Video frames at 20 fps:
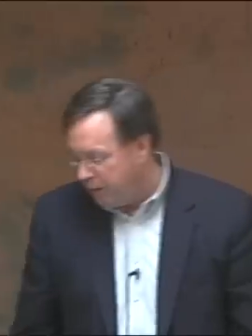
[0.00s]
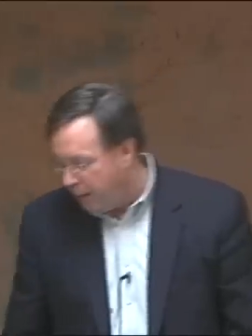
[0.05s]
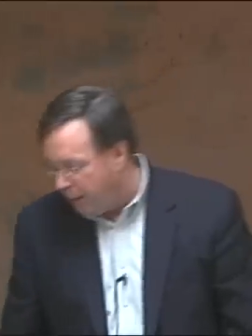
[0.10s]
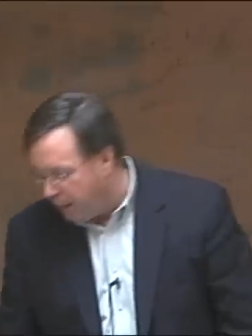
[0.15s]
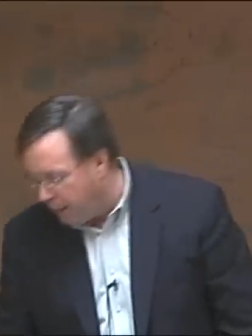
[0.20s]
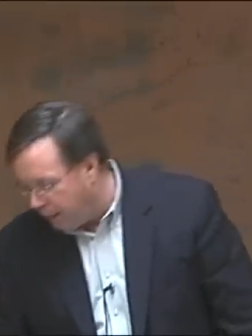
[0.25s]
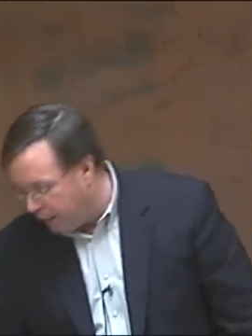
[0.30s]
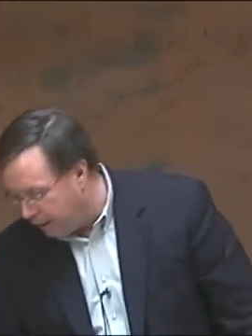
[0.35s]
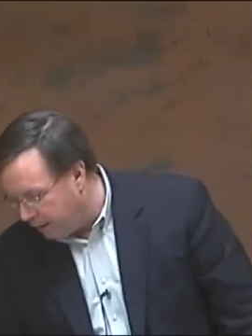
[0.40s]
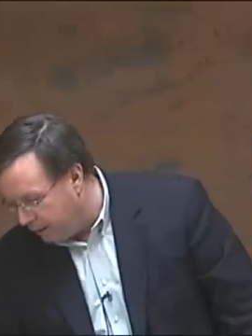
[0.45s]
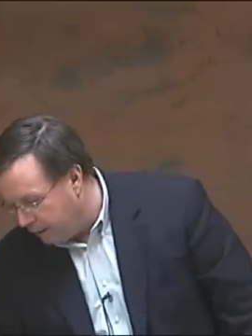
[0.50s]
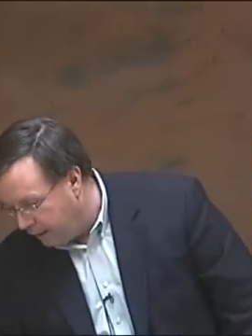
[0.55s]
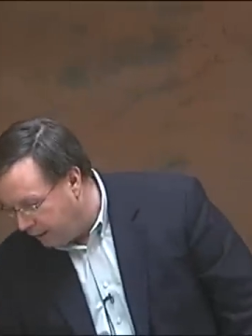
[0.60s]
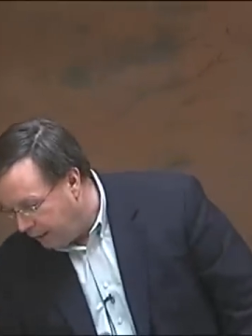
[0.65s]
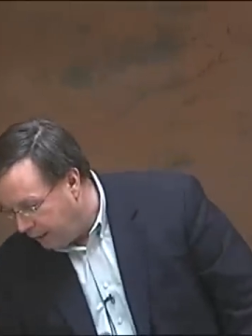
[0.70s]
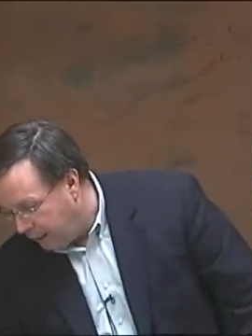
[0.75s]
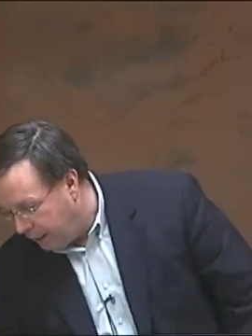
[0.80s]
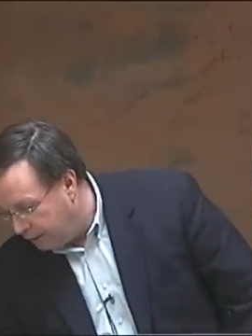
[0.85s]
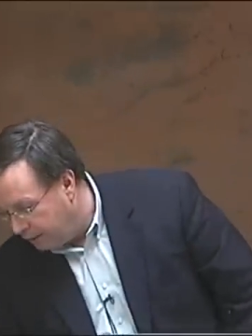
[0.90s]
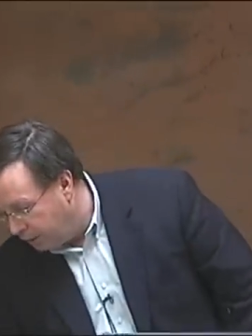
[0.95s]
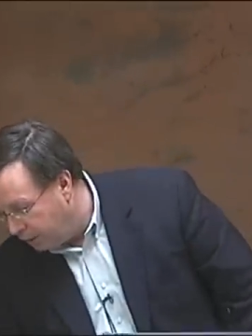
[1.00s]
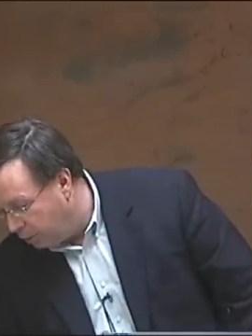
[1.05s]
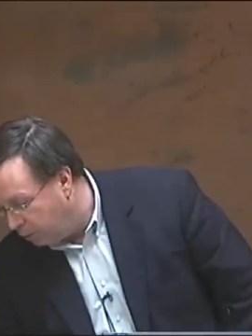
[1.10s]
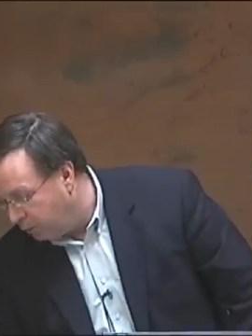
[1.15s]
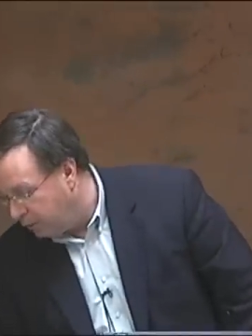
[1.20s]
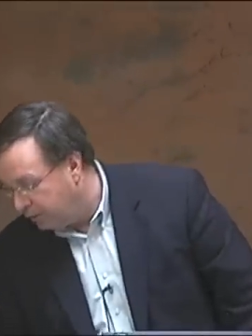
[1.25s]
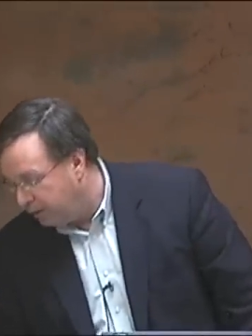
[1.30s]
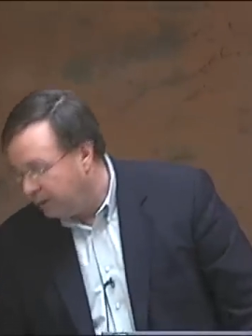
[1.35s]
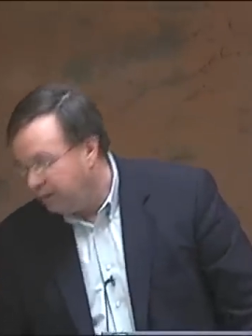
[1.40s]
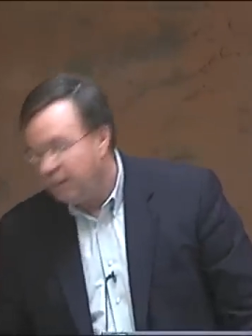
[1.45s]
car, and the
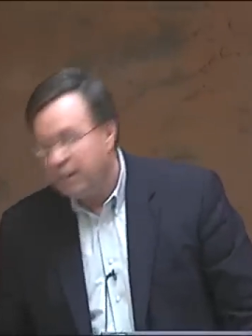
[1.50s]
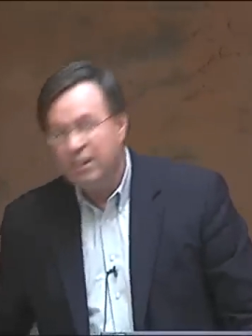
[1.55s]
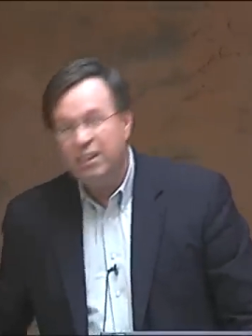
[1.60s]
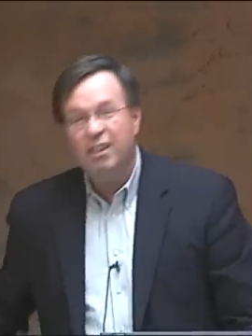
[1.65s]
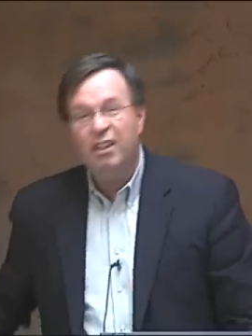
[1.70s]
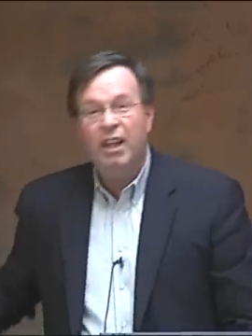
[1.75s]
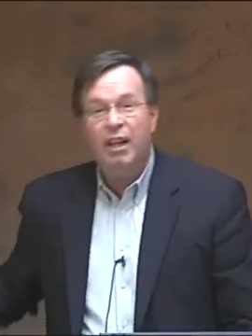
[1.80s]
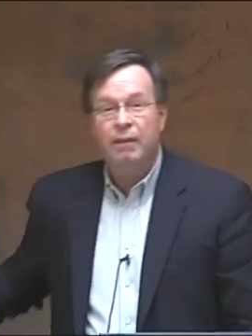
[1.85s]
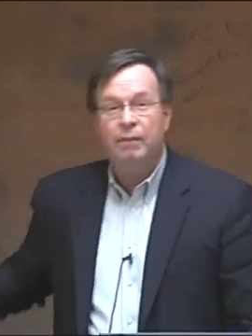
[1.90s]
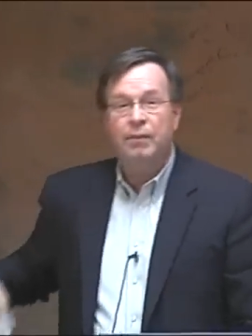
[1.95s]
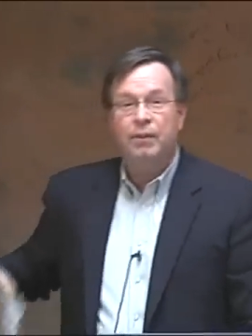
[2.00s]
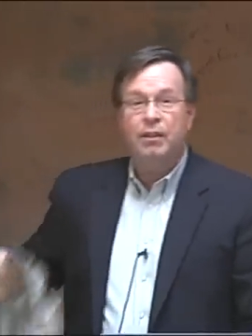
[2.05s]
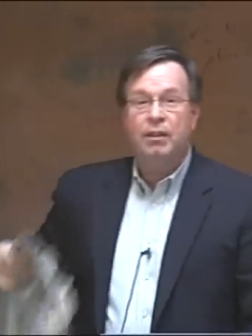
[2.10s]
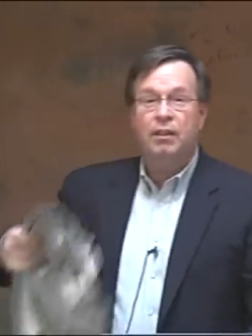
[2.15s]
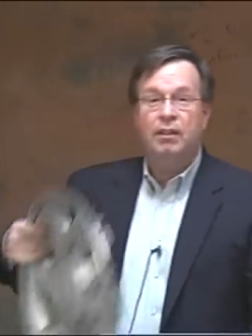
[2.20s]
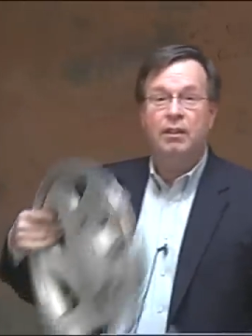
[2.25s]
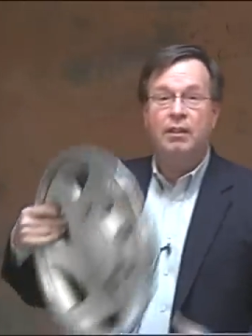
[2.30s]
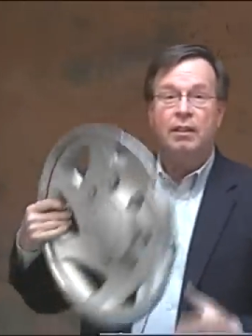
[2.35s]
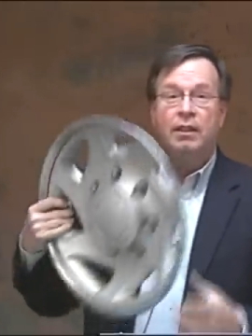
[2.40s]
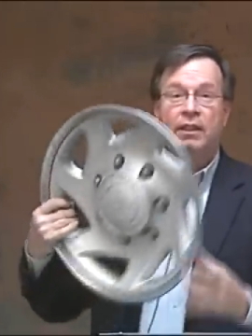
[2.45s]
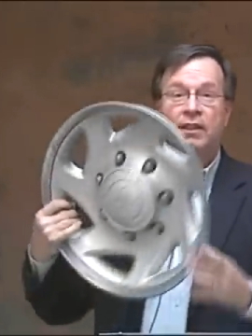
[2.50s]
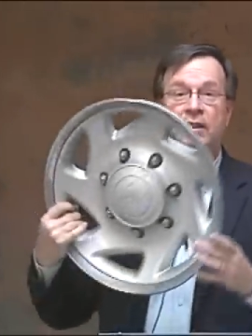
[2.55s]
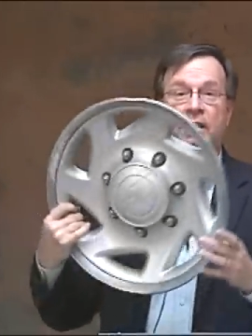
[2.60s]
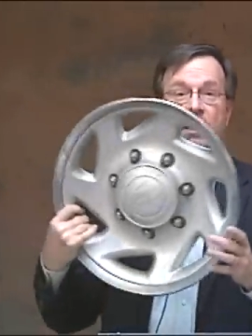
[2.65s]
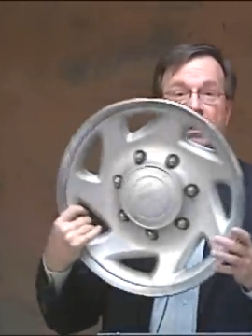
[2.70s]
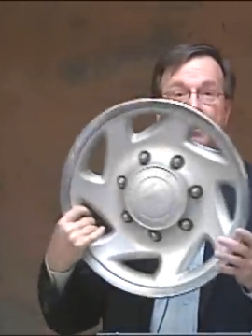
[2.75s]
only thing that's left is the